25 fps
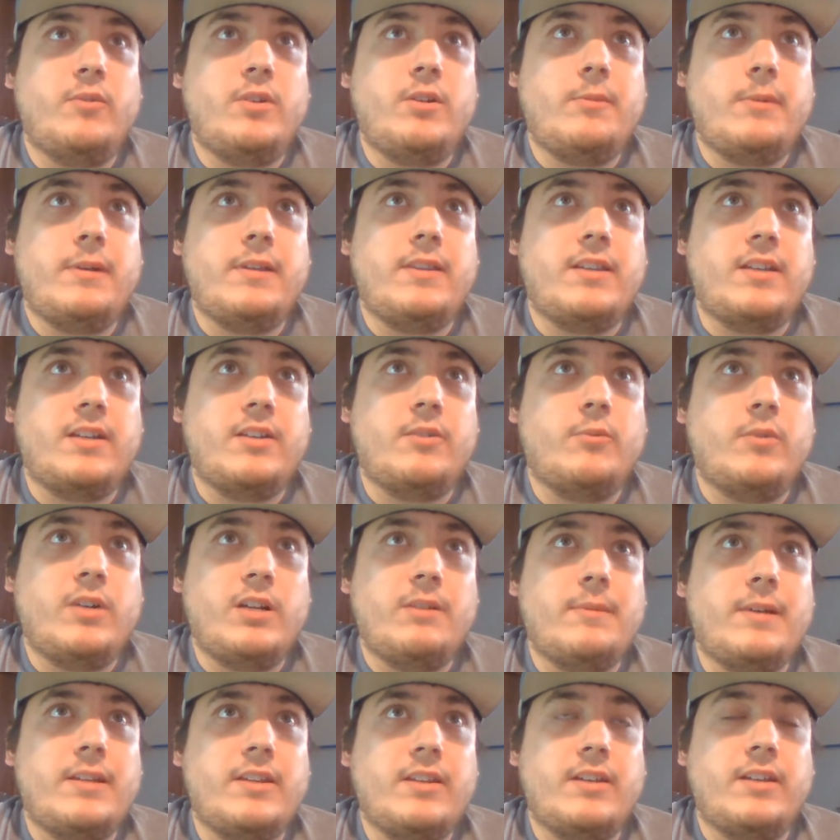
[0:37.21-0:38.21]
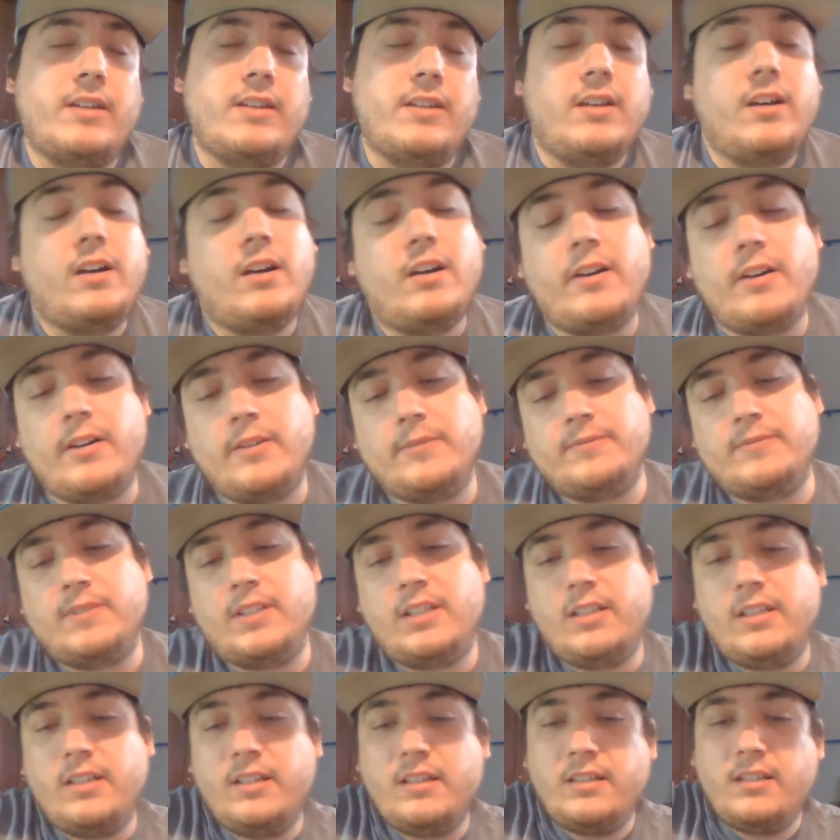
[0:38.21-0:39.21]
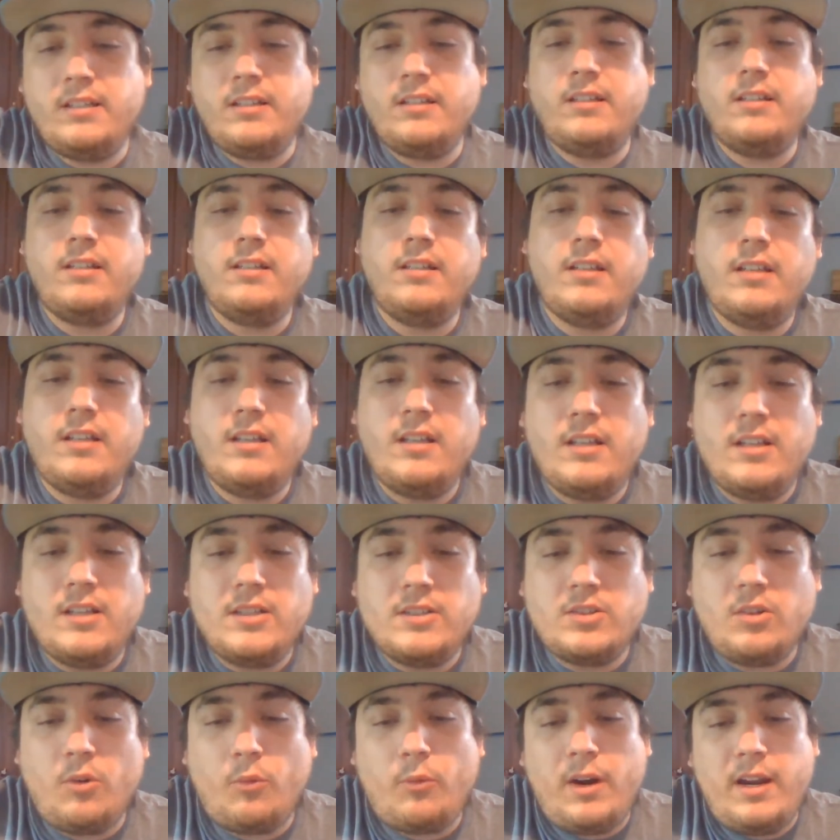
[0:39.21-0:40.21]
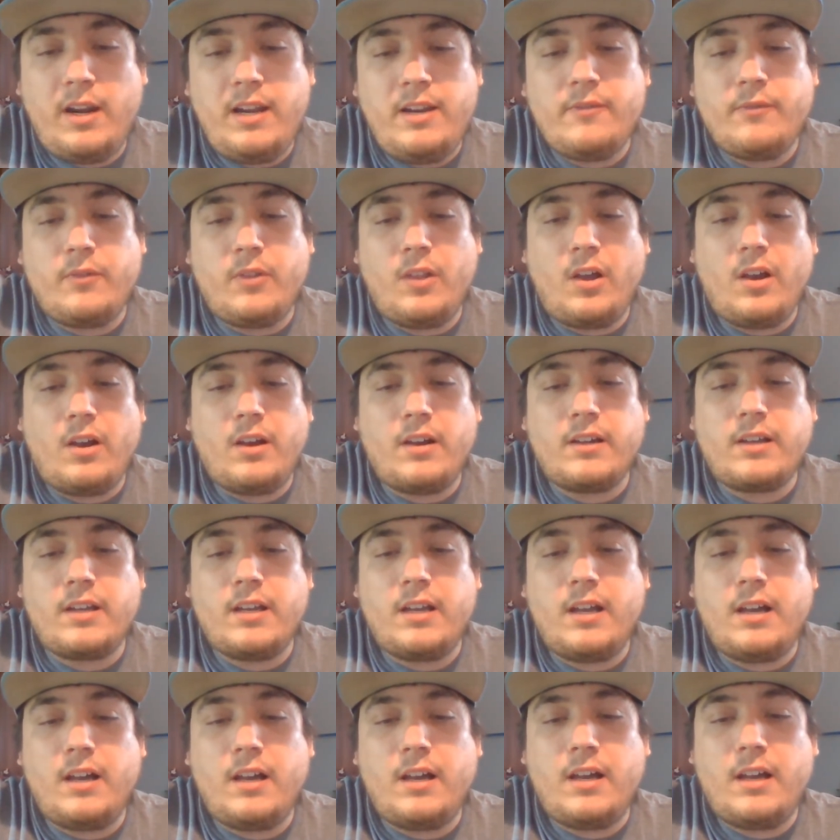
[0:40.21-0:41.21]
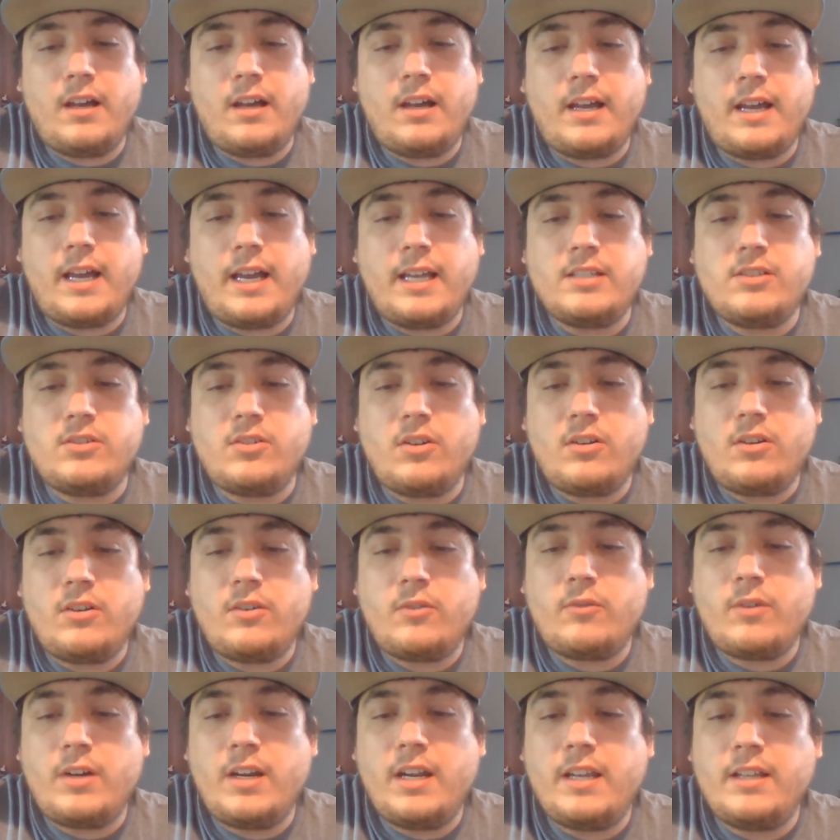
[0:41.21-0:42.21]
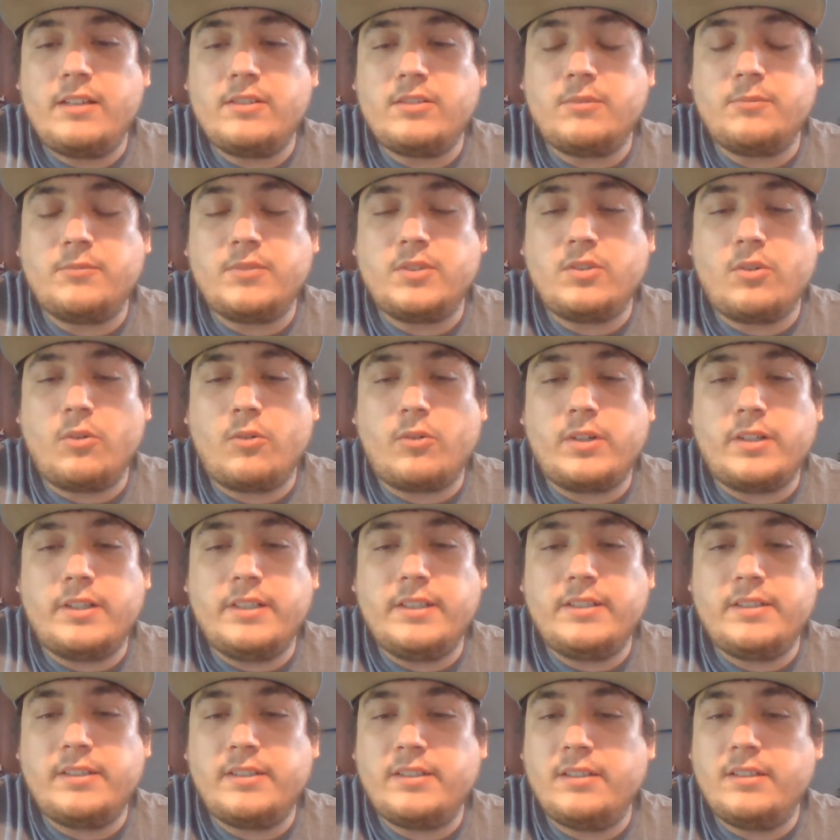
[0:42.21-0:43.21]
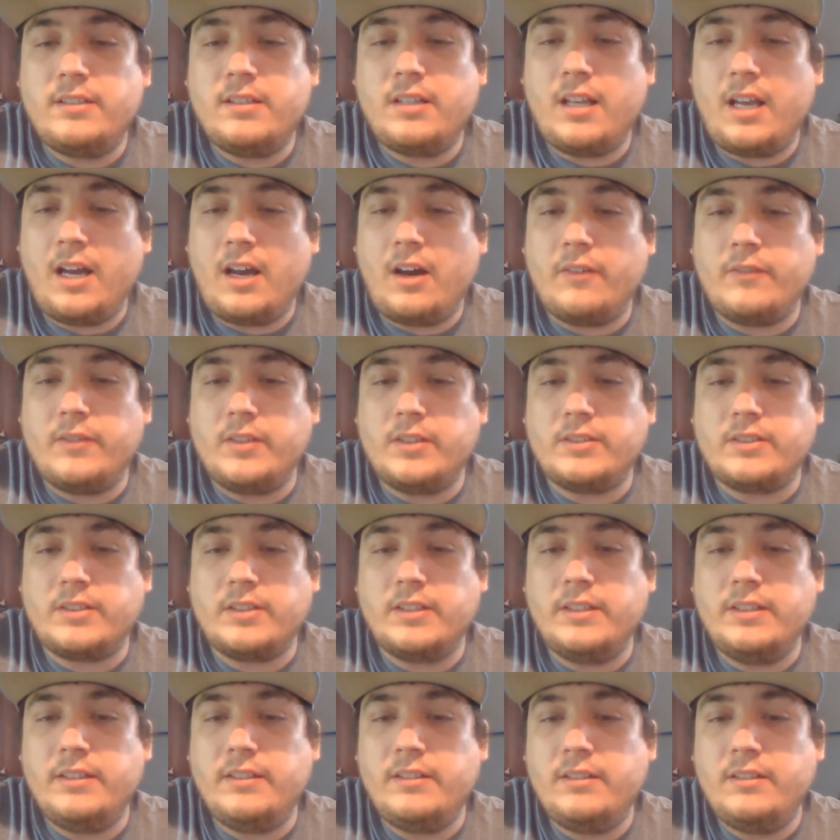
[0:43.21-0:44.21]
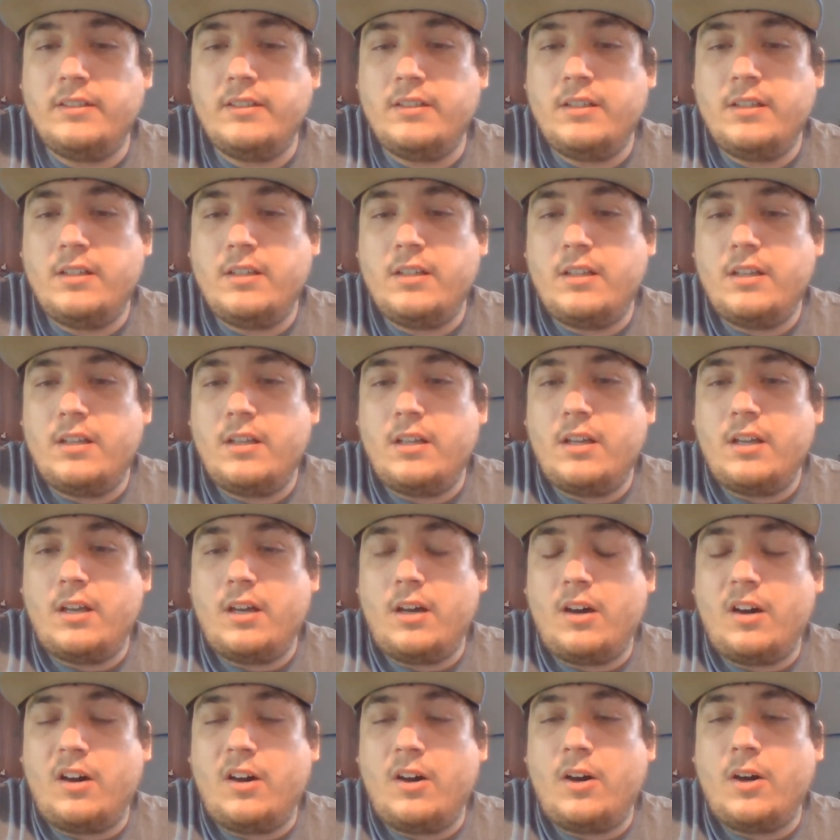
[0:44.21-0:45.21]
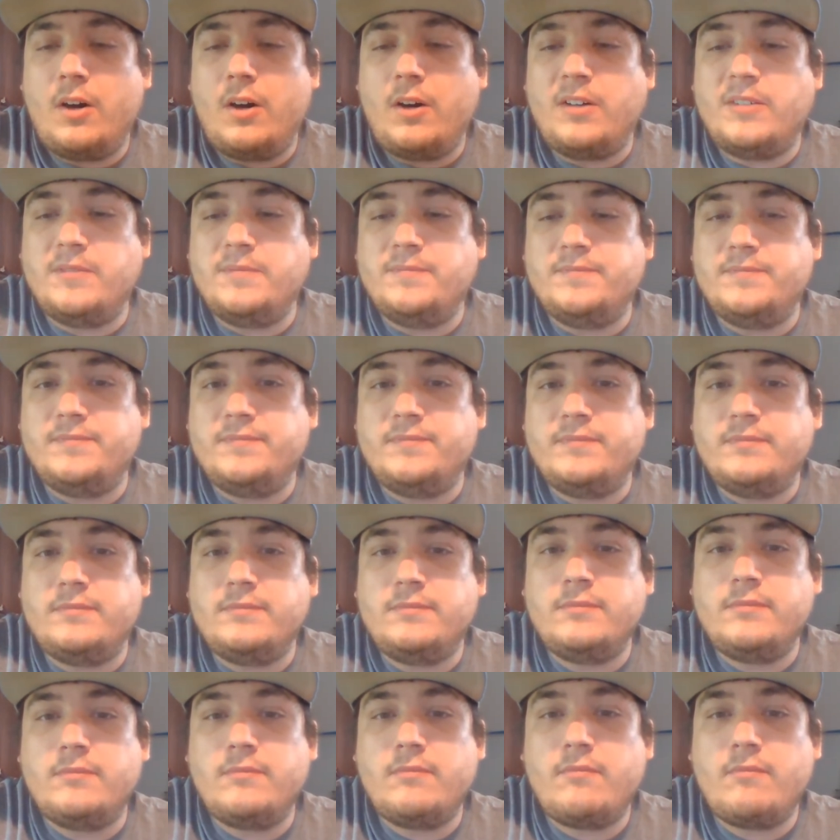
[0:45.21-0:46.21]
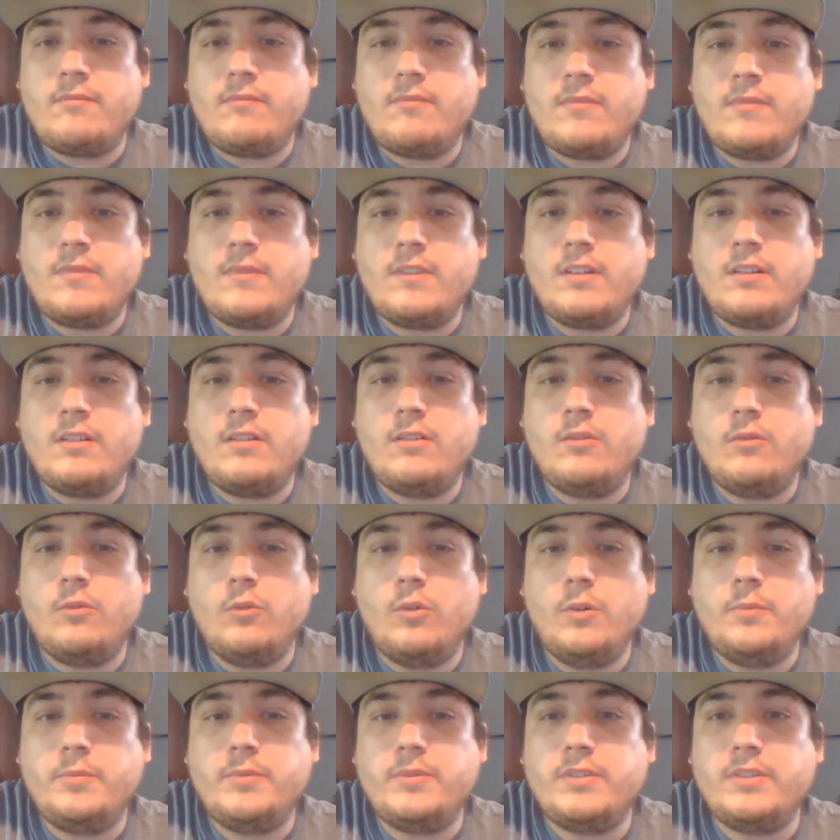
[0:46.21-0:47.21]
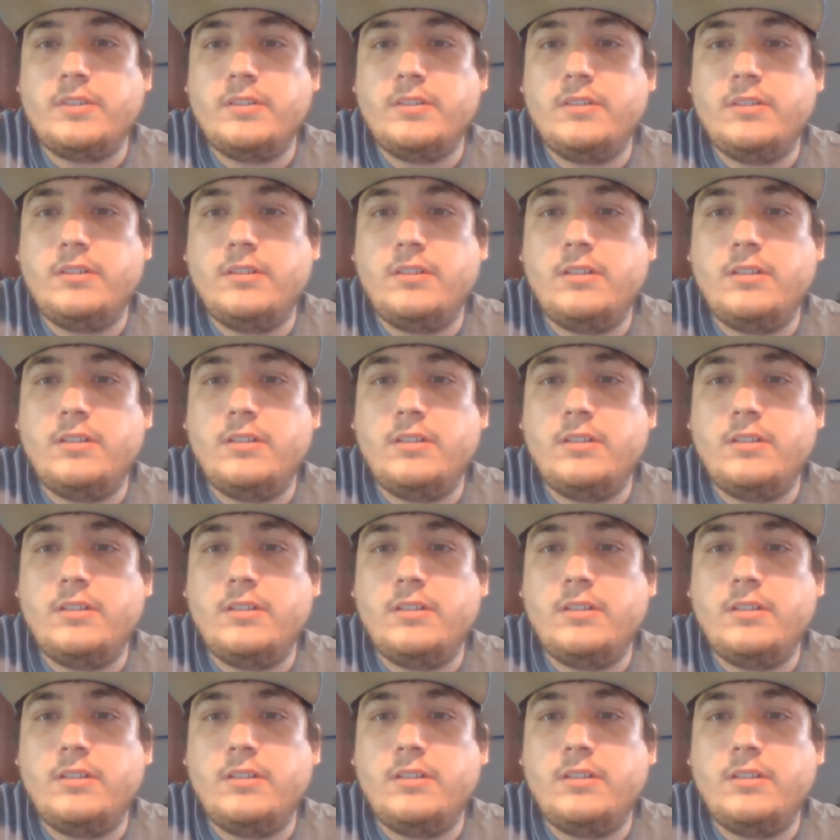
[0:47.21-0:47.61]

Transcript: What am I thinking? What am I thinking? Um, so writing vlog. Uh, I started writing some stories, obviously. Um, whoops.